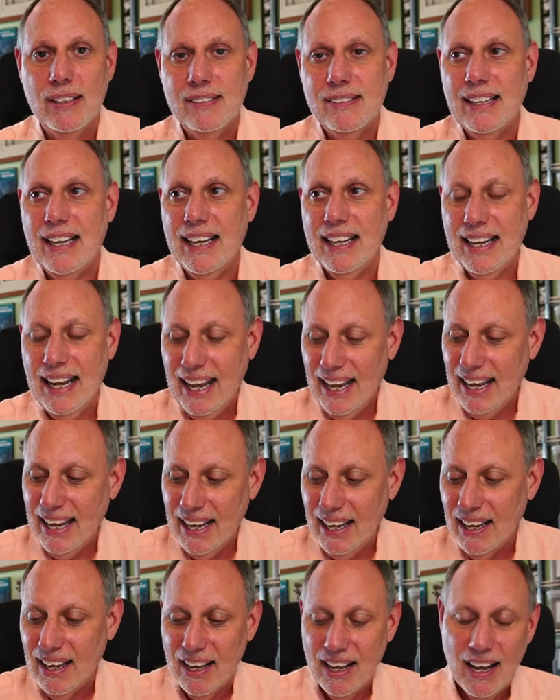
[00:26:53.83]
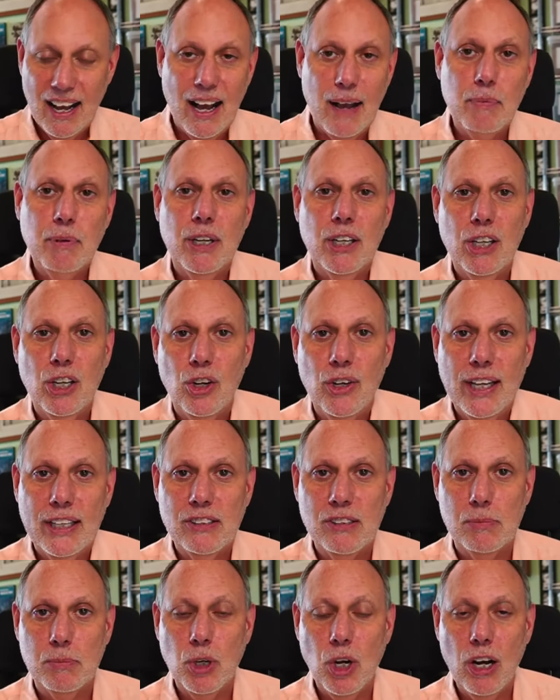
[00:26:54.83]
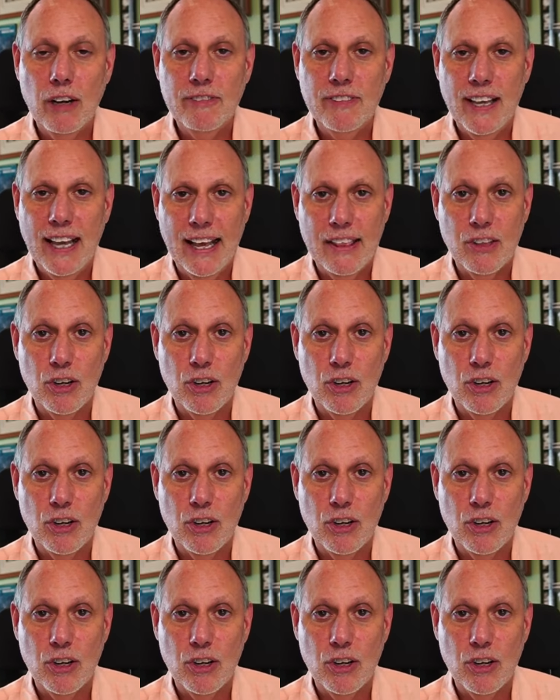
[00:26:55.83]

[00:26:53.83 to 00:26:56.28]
saying, Hey, I'm going to go get some coffee.